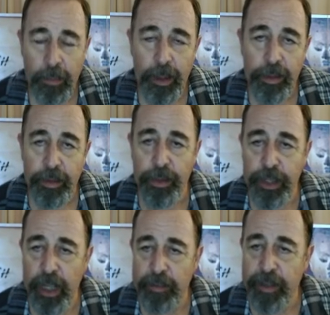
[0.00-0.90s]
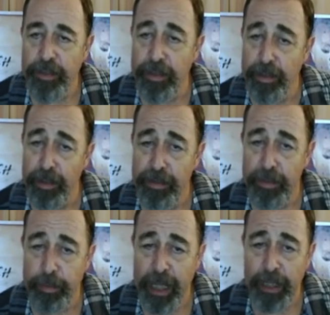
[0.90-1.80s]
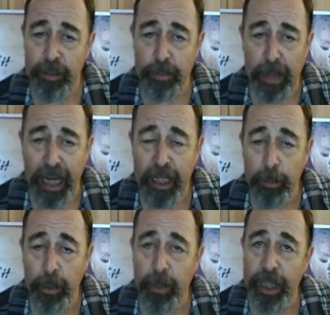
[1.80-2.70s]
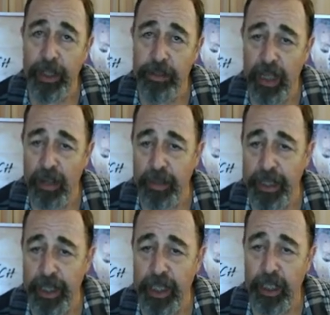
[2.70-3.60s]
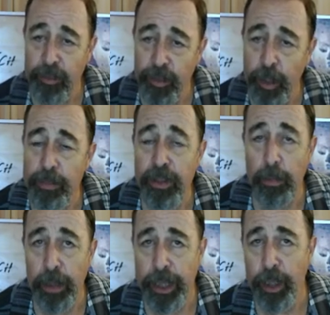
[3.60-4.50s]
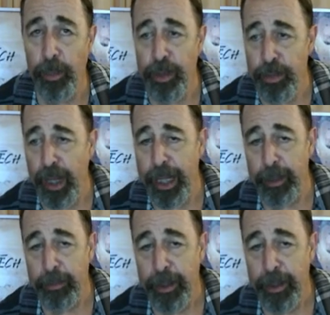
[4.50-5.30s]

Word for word: So geophysicists make this mind-blowing discovery that confirms that Plato was right.